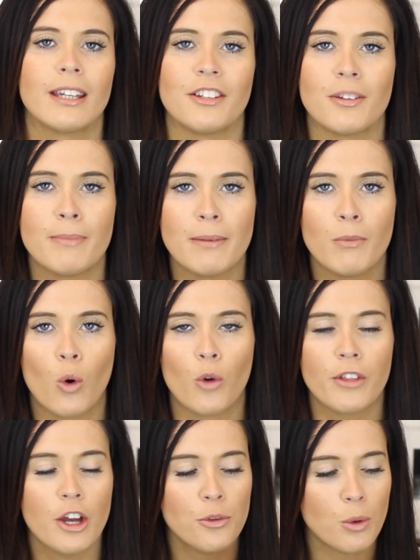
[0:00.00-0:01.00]
It's a bit
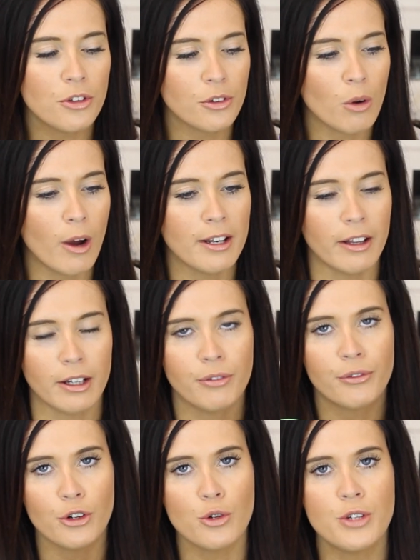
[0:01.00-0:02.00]
more, those ones are quite like
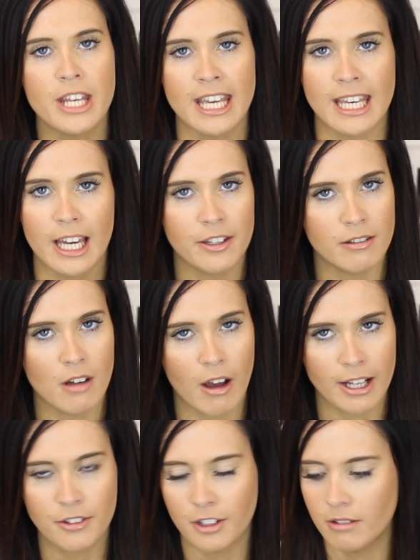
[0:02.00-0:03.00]
fruity and
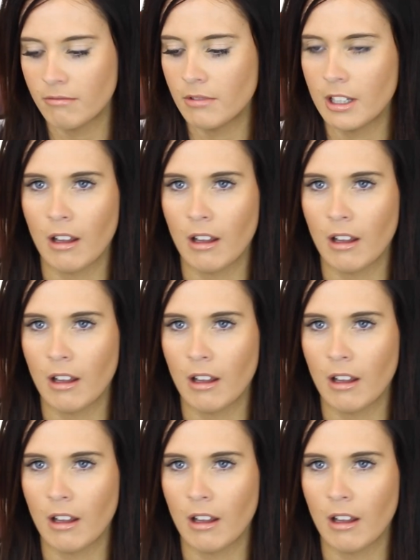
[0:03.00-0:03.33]
nice and